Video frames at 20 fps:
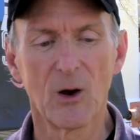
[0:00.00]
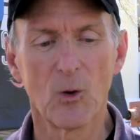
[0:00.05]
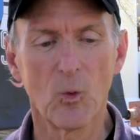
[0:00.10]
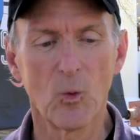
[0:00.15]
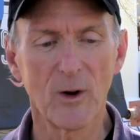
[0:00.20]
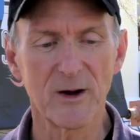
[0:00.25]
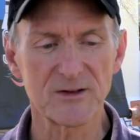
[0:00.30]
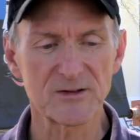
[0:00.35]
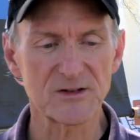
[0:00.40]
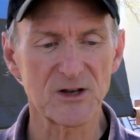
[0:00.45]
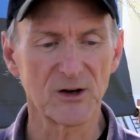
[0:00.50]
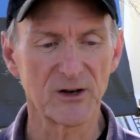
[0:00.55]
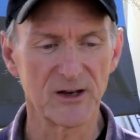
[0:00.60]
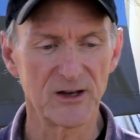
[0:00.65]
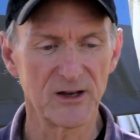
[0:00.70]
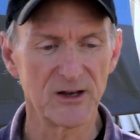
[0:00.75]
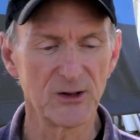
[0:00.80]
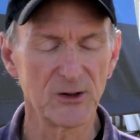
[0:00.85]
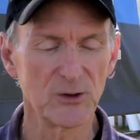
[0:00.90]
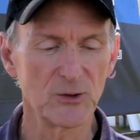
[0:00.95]
what it's going to
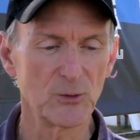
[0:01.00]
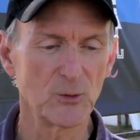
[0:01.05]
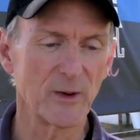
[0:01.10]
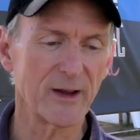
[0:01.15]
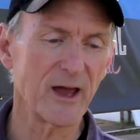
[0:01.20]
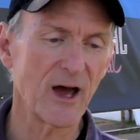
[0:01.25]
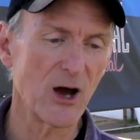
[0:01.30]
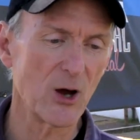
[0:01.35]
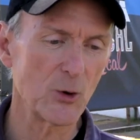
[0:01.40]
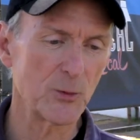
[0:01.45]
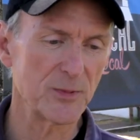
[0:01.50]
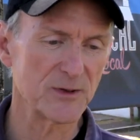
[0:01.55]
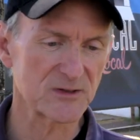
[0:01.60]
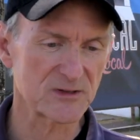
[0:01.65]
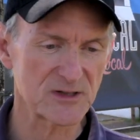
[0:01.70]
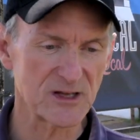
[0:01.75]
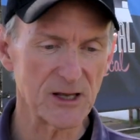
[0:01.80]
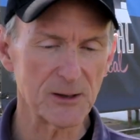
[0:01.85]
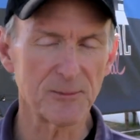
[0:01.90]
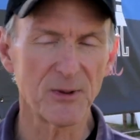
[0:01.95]
do, we hope, is
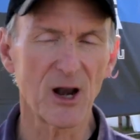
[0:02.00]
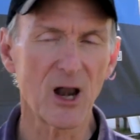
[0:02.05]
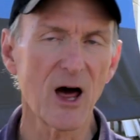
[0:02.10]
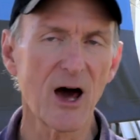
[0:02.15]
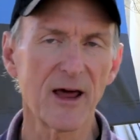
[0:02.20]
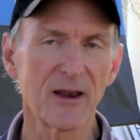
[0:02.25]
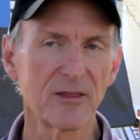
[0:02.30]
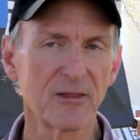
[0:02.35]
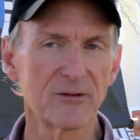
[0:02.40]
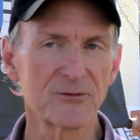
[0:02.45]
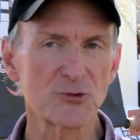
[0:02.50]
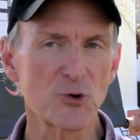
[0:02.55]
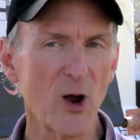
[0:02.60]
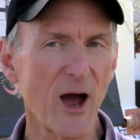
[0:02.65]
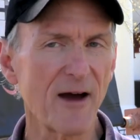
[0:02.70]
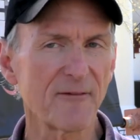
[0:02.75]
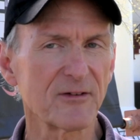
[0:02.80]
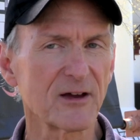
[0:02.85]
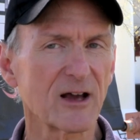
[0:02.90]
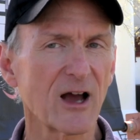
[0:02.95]
keep a lot of the
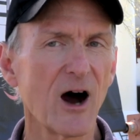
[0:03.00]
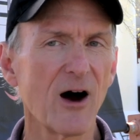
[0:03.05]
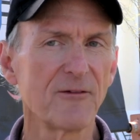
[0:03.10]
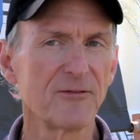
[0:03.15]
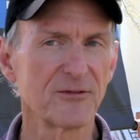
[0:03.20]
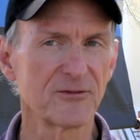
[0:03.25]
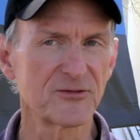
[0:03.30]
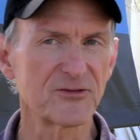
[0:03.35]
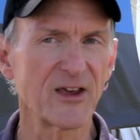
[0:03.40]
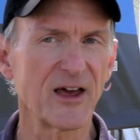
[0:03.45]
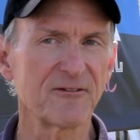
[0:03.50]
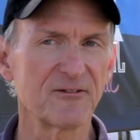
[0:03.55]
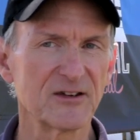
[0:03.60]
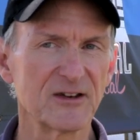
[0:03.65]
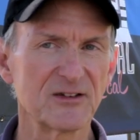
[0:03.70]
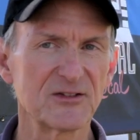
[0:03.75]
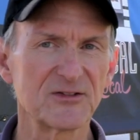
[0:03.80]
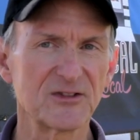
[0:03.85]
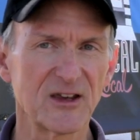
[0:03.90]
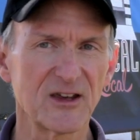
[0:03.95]
traffic off of
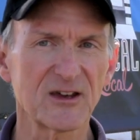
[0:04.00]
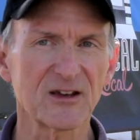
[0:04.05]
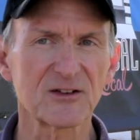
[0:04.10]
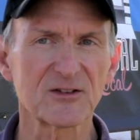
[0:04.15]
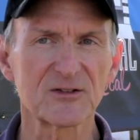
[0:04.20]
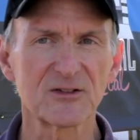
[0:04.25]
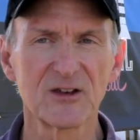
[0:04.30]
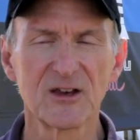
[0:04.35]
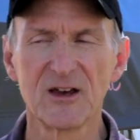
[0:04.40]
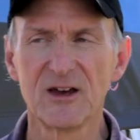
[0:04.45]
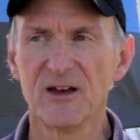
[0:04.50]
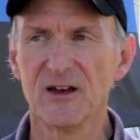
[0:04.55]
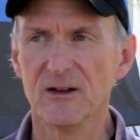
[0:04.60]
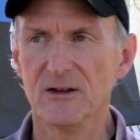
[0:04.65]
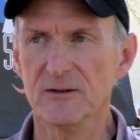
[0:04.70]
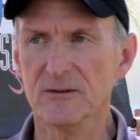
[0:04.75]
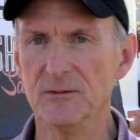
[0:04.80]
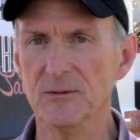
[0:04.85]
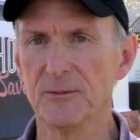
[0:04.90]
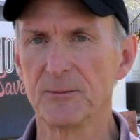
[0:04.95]
76,
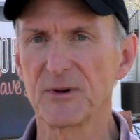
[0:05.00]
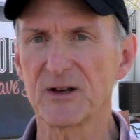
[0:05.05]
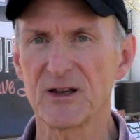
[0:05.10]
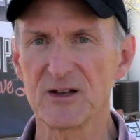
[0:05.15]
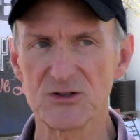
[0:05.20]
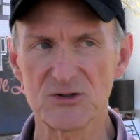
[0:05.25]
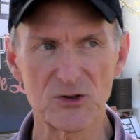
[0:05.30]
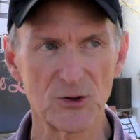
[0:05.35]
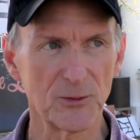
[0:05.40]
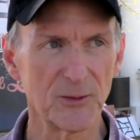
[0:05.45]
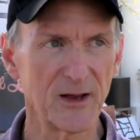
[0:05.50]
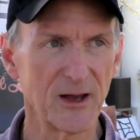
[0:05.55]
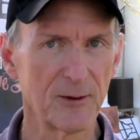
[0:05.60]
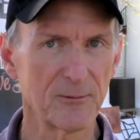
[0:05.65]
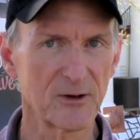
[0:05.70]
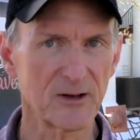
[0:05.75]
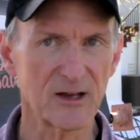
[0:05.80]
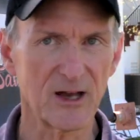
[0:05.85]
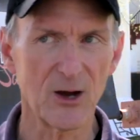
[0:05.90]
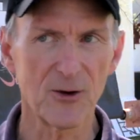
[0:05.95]
because you'll be
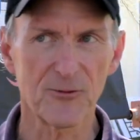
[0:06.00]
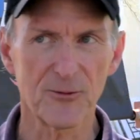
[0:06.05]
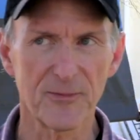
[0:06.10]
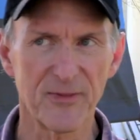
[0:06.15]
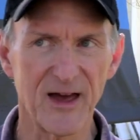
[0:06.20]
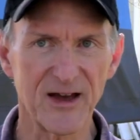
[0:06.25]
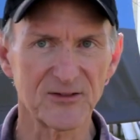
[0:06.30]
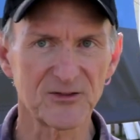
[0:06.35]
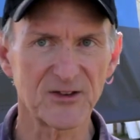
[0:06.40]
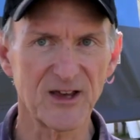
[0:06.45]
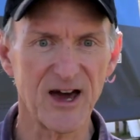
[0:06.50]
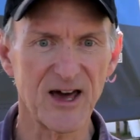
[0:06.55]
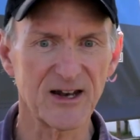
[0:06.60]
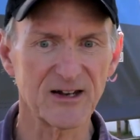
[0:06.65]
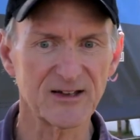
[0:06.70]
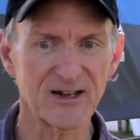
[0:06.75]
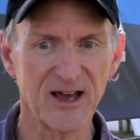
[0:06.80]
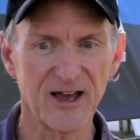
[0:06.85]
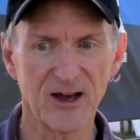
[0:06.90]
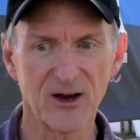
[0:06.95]
able to go from that side
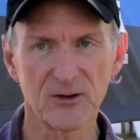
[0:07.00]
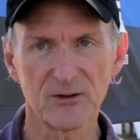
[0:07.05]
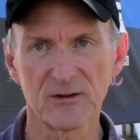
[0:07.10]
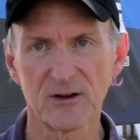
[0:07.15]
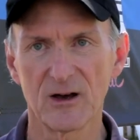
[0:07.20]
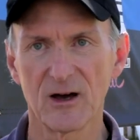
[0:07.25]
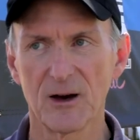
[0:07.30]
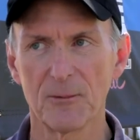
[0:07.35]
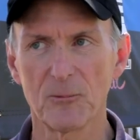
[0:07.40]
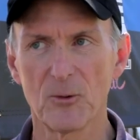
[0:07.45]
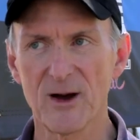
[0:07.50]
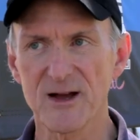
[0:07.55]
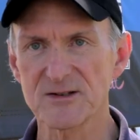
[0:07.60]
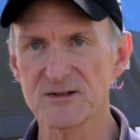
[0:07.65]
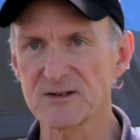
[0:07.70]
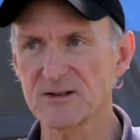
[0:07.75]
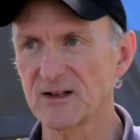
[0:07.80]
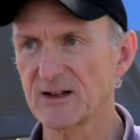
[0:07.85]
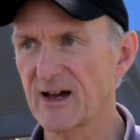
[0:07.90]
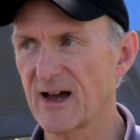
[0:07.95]
of town up
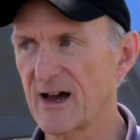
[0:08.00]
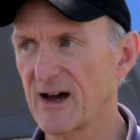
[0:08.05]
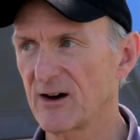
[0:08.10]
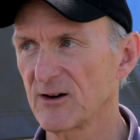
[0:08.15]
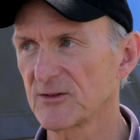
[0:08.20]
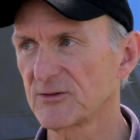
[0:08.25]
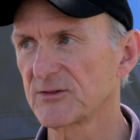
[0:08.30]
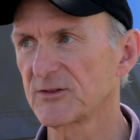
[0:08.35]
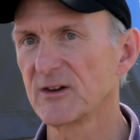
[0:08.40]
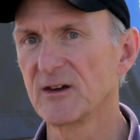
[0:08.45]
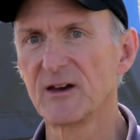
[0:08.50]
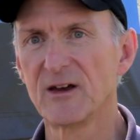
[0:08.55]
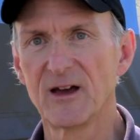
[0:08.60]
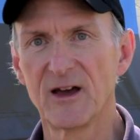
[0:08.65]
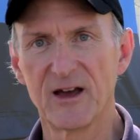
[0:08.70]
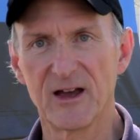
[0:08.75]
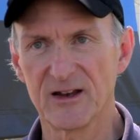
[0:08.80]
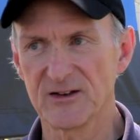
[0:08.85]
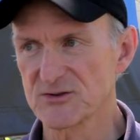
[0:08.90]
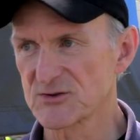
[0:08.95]
Westinghouse
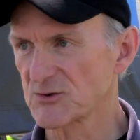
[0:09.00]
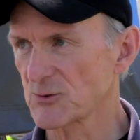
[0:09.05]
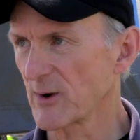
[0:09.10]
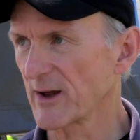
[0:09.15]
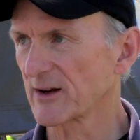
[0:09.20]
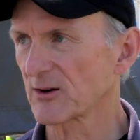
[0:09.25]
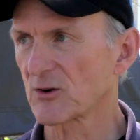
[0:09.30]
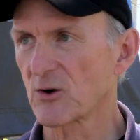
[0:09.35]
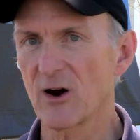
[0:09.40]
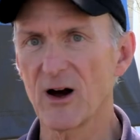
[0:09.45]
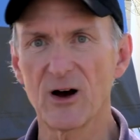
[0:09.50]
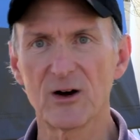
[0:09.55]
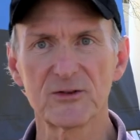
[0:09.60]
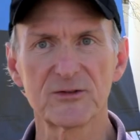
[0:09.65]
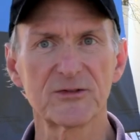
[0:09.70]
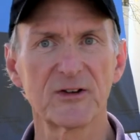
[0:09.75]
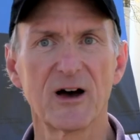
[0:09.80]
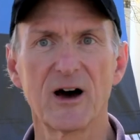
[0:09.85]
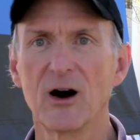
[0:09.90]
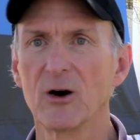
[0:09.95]
and straight
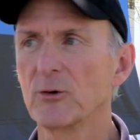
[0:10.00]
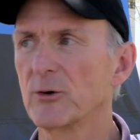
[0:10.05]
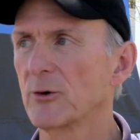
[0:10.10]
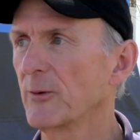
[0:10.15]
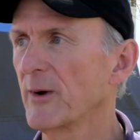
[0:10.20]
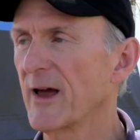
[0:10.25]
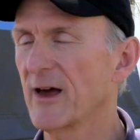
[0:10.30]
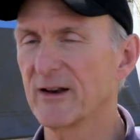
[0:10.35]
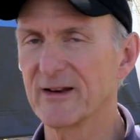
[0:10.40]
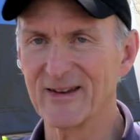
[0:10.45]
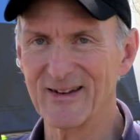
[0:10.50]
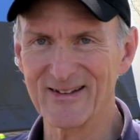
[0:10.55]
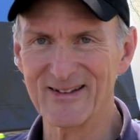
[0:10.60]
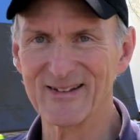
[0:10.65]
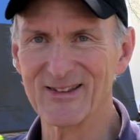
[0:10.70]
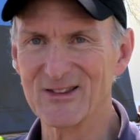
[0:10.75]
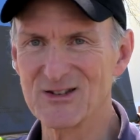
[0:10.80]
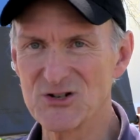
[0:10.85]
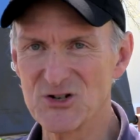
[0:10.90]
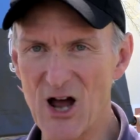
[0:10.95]
across on around
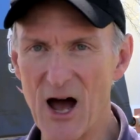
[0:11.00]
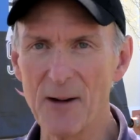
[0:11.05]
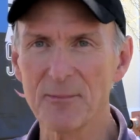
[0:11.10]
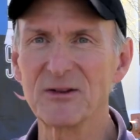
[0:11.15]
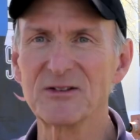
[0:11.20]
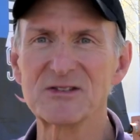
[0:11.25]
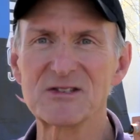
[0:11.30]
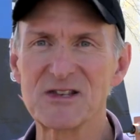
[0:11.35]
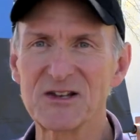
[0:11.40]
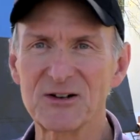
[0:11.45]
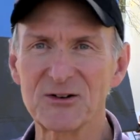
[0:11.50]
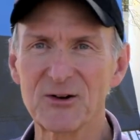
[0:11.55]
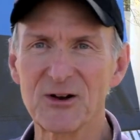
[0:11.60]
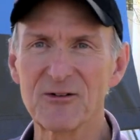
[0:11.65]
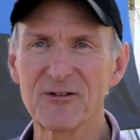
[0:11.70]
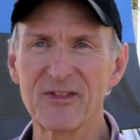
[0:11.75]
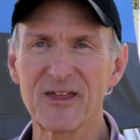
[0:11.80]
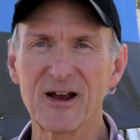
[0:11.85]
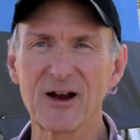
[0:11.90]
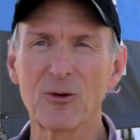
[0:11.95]
into the shopping center
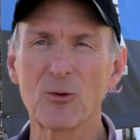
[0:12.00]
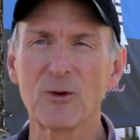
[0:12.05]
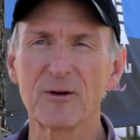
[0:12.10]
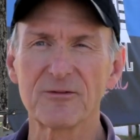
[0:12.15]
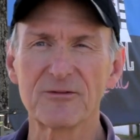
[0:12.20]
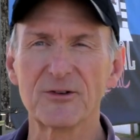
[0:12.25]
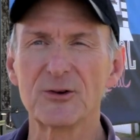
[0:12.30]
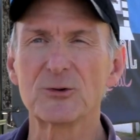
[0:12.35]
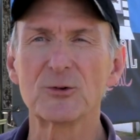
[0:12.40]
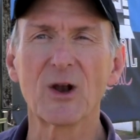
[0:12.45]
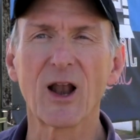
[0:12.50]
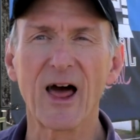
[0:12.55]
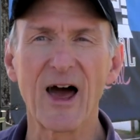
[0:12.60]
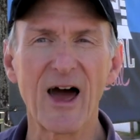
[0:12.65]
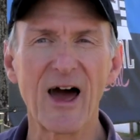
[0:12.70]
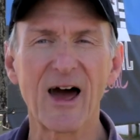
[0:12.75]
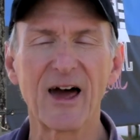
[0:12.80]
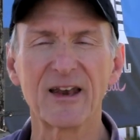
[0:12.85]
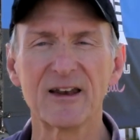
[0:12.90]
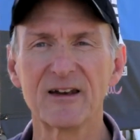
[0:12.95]
over there where Food
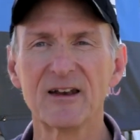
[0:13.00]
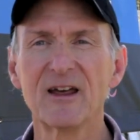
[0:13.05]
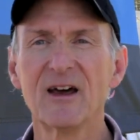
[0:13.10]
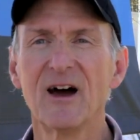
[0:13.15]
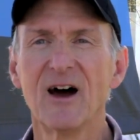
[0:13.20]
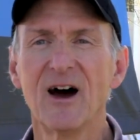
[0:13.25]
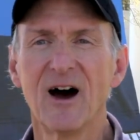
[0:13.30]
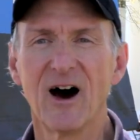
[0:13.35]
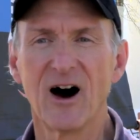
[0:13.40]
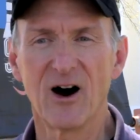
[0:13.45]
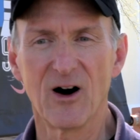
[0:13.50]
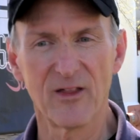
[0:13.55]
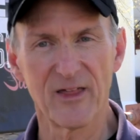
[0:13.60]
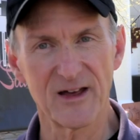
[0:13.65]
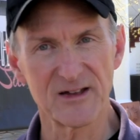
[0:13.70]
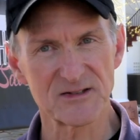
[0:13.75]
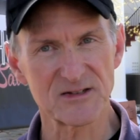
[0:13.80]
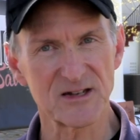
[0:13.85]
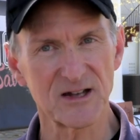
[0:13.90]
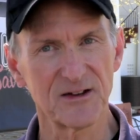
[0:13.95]
Line and all
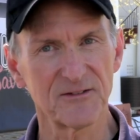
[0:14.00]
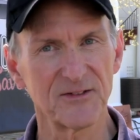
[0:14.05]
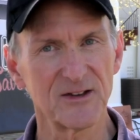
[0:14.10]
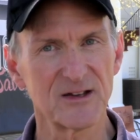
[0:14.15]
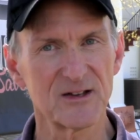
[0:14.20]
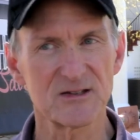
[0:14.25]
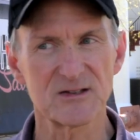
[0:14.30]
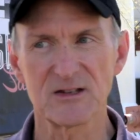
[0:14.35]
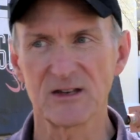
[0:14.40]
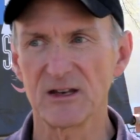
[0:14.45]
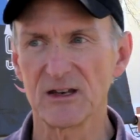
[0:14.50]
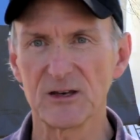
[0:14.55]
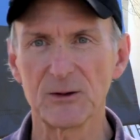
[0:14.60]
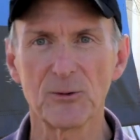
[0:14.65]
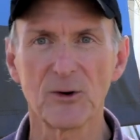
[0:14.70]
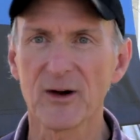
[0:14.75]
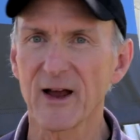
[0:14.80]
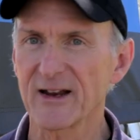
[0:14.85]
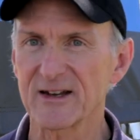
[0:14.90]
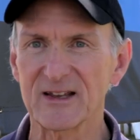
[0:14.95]
that stuff is, and you
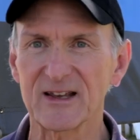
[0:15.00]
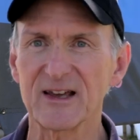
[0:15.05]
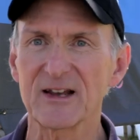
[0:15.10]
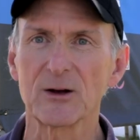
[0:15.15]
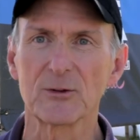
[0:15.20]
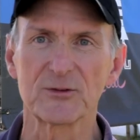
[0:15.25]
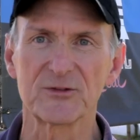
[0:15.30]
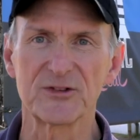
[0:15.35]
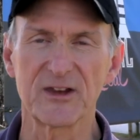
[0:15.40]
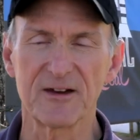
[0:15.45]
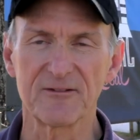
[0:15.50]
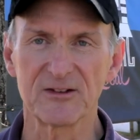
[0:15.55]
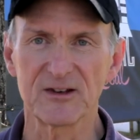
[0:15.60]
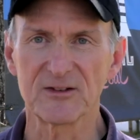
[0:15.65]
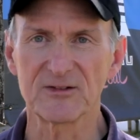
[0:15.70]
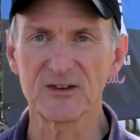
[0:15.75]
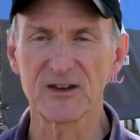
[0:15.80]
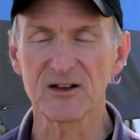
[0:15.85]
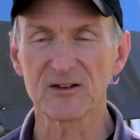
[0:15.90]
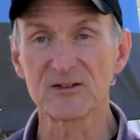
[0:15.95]
won't have to get on
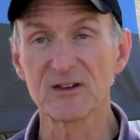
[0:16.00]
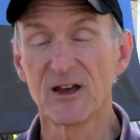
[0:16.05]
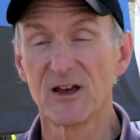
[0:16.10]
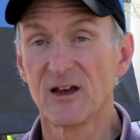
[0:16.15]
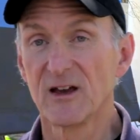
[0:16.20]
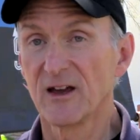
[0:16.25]
76.